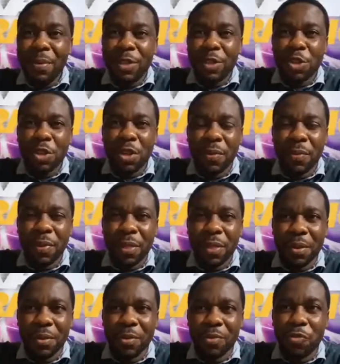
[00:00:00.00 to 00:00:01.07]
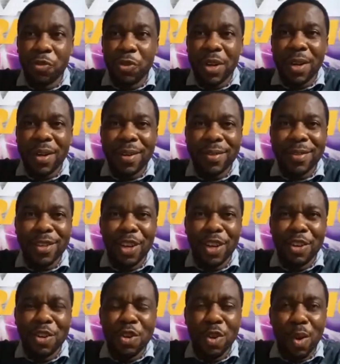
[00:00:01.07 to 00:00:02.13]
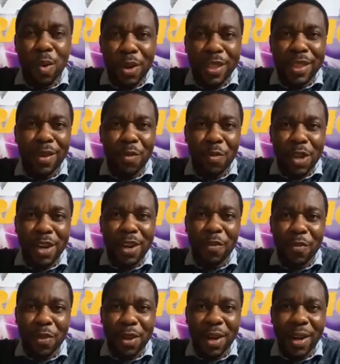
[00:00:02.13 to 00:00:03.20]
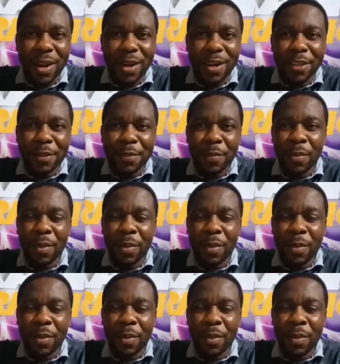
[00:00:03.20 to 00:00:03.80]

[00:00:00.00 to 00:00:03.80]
I'll be sharing with you, focus on knowing the will of God.